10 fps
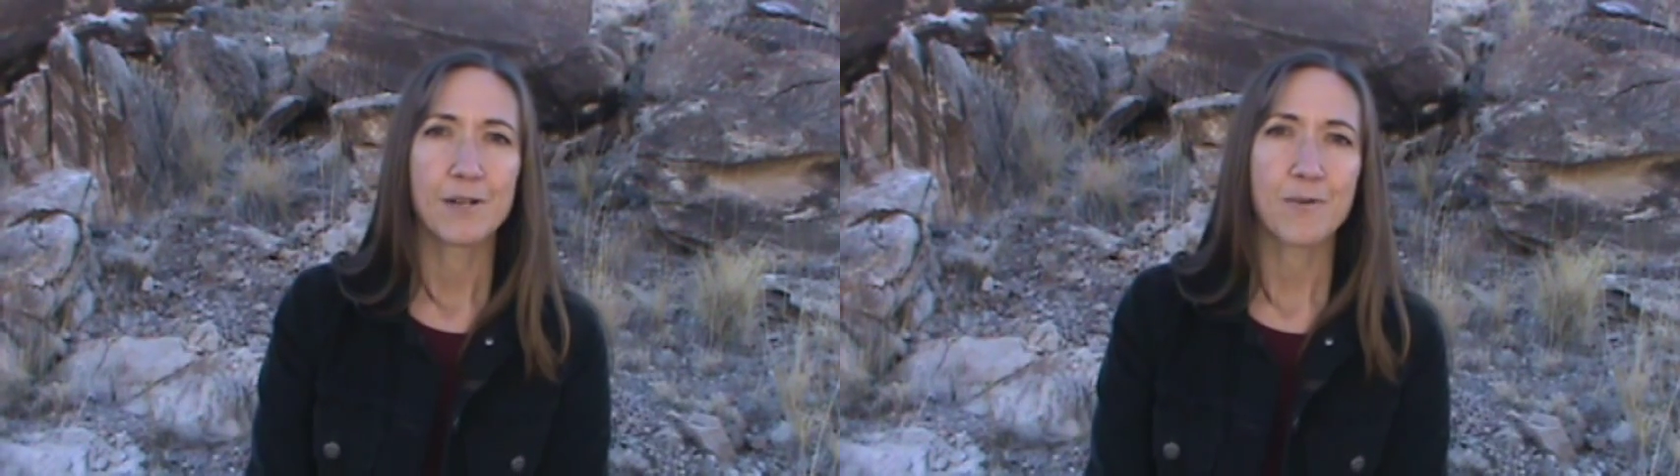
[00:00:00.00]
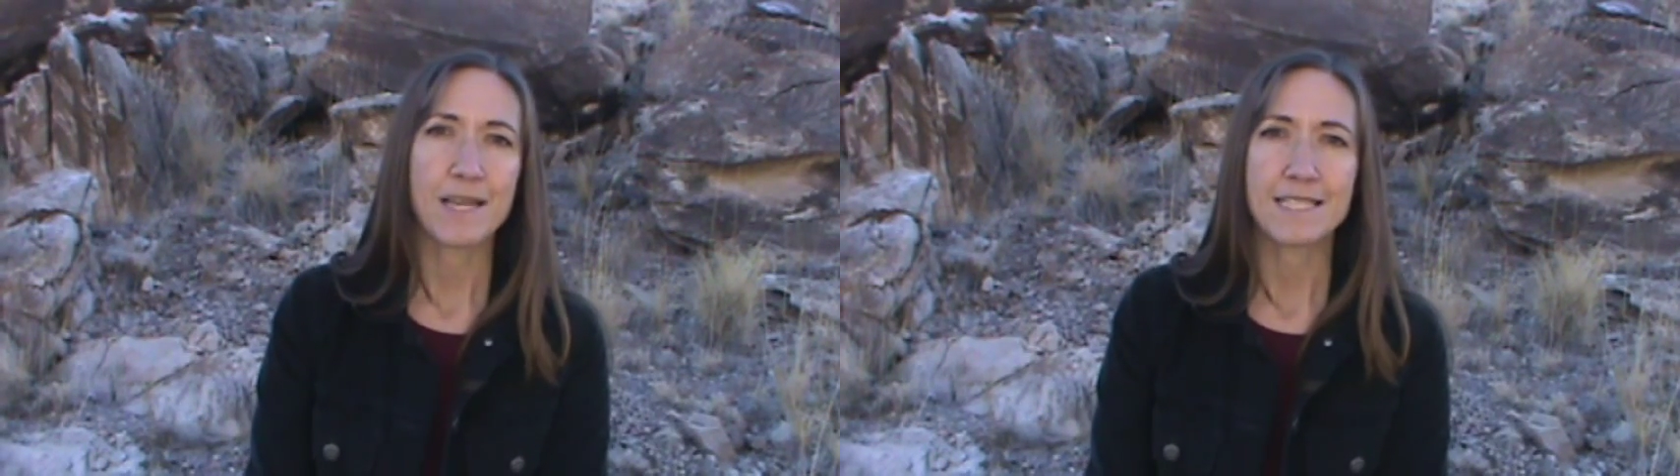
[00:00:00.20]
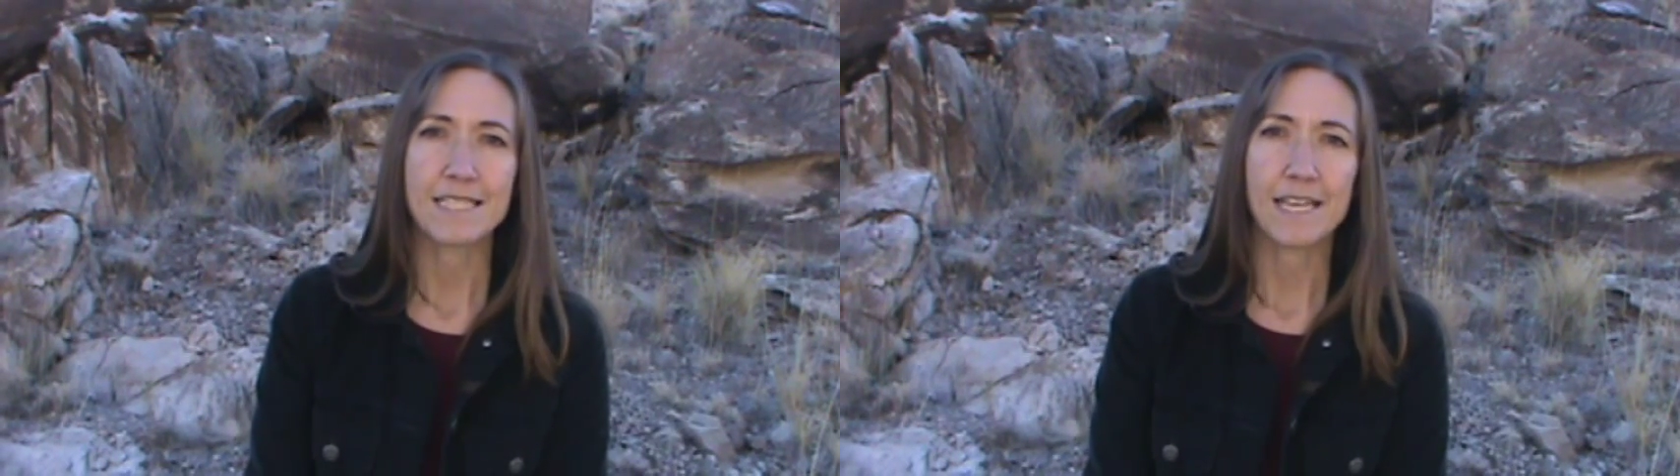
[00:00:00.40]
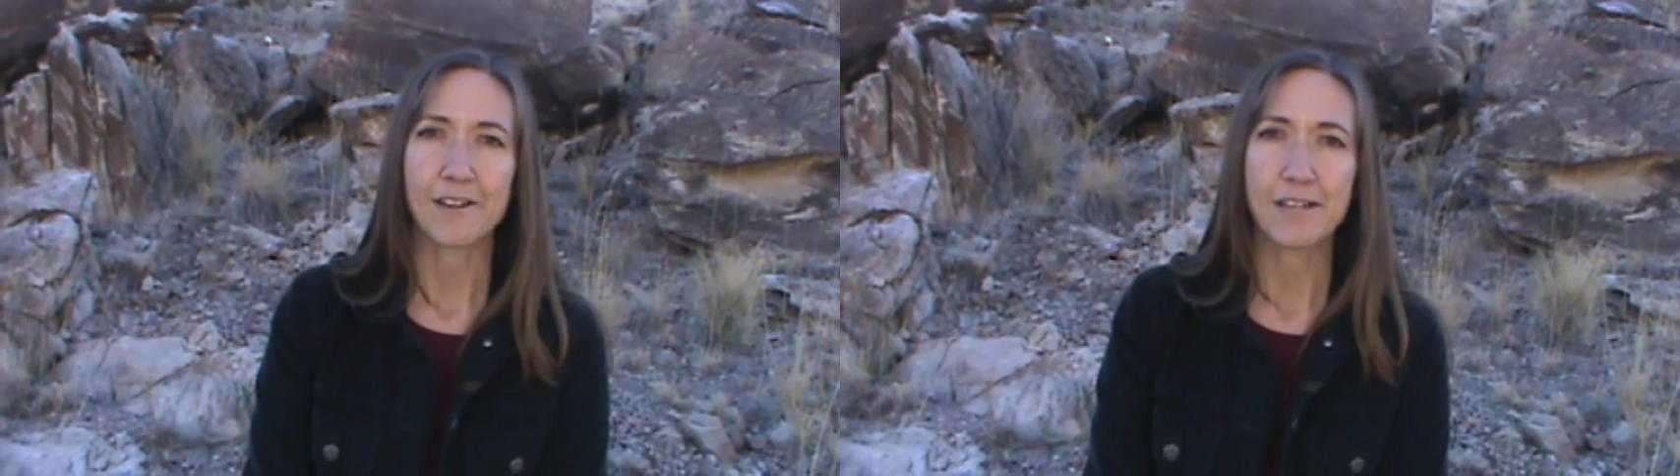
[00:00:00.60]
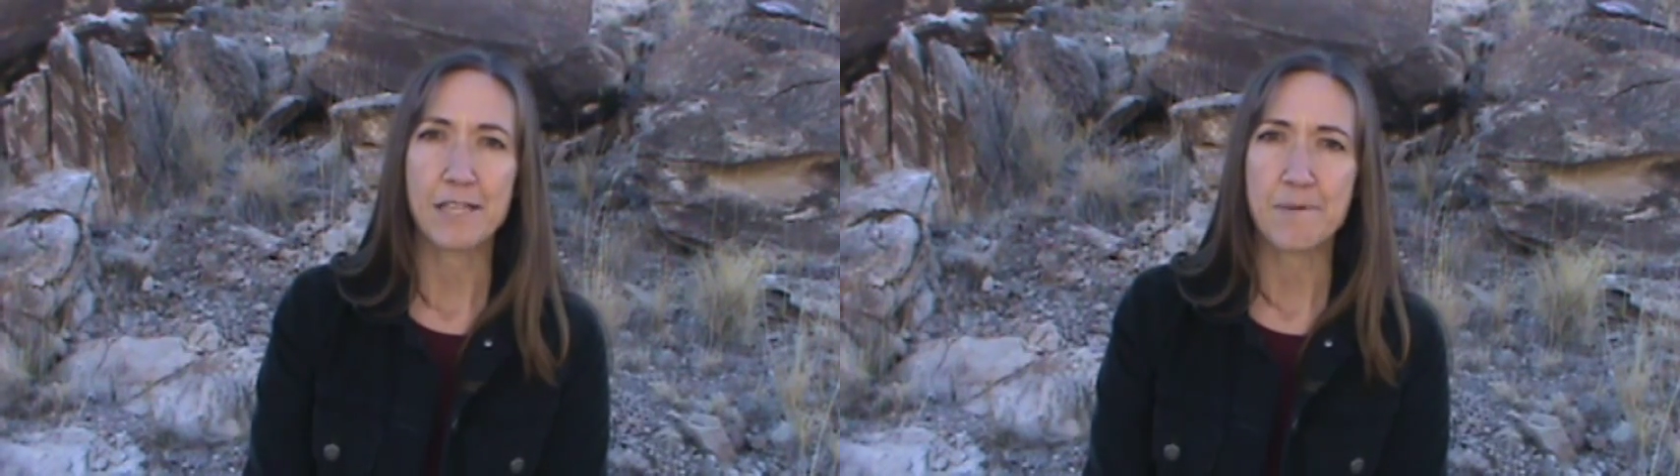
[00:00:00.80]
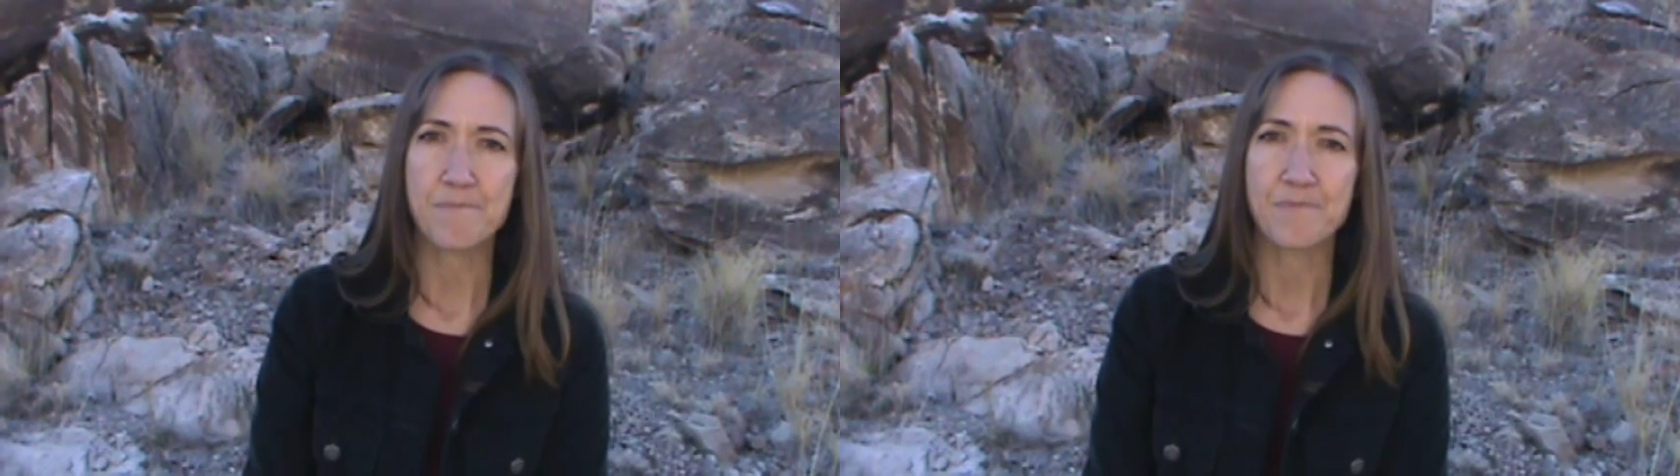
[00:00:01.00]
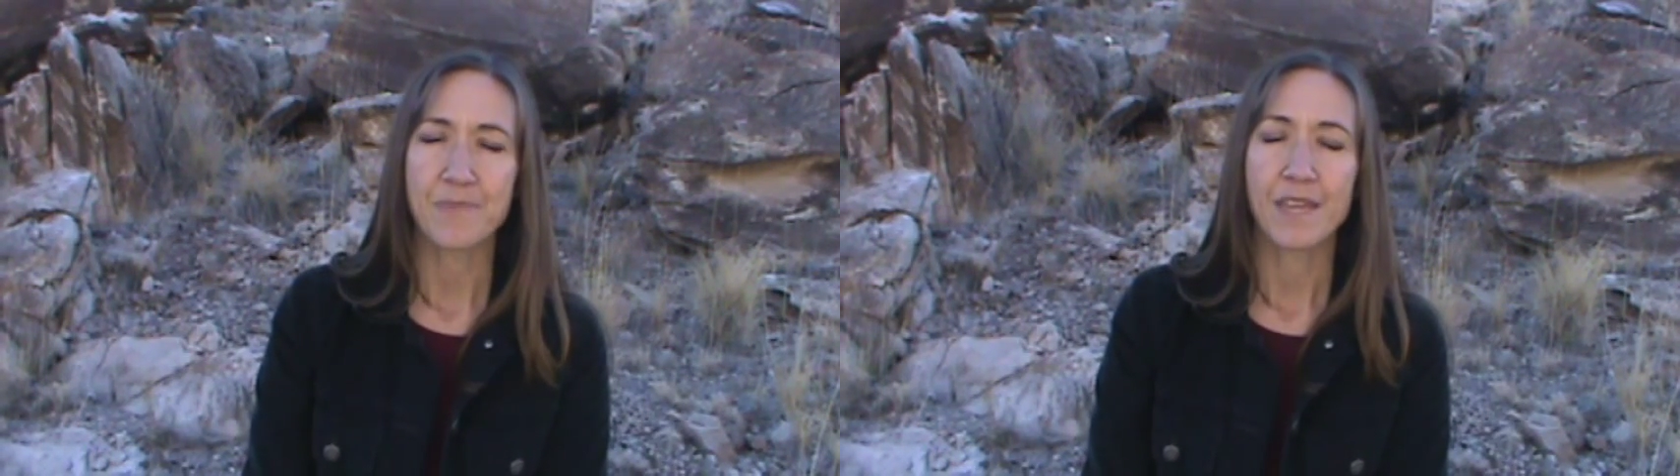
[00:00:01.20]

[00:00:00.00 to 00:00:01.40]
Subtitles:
ways to carry them,